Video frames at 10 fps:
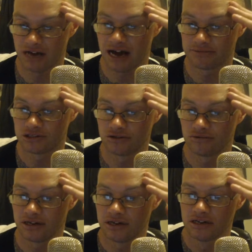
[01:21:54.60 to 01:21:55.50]
Yeah,
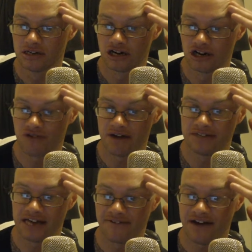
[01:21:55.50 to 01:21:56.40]
absolutely. Gravy
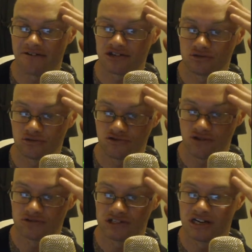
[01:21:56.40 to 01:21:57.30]
Dave, Harrison or
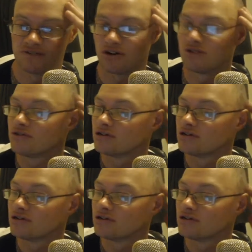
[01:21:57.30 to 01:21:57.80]
Gross, Stevo.